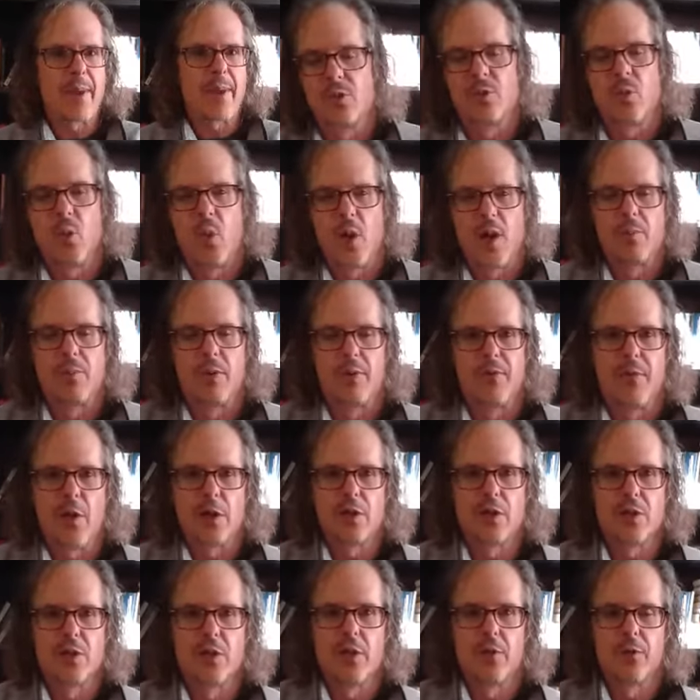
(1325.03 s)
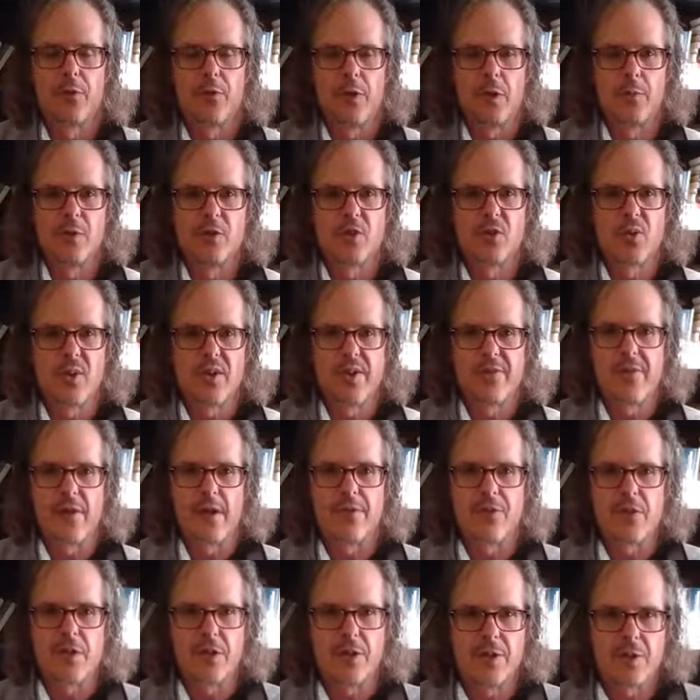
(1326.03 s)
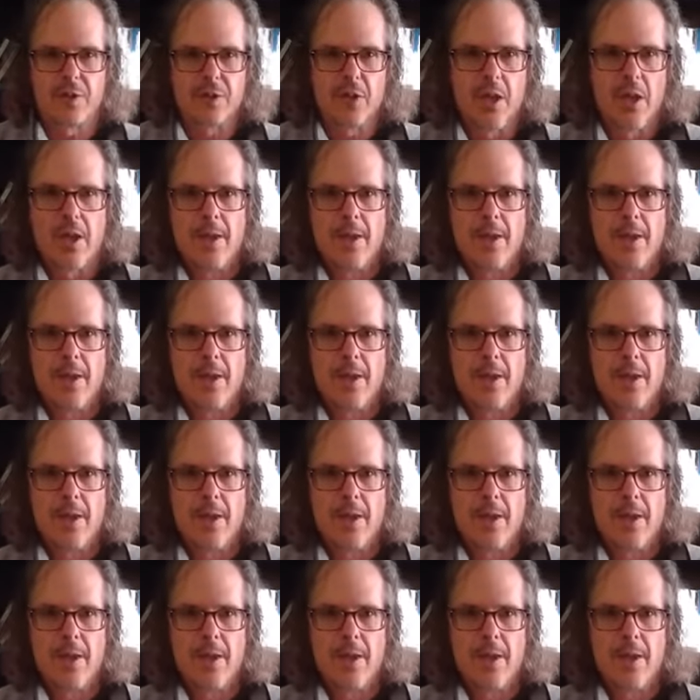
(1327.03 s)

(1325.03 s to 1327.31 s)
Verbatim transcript: wine professionally for almost 25 years.